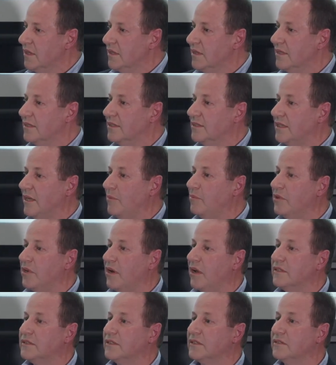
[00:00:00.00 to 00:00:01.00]
then the
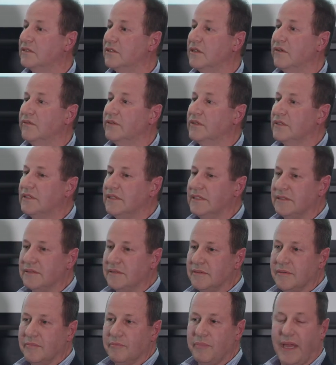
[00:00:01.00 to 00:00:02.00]
deputising service
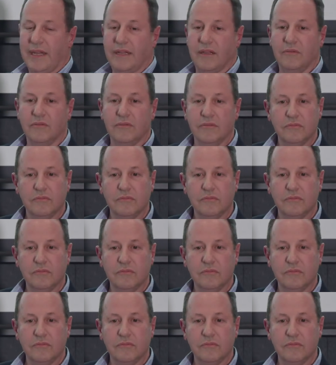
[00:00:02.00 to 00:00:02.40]
is out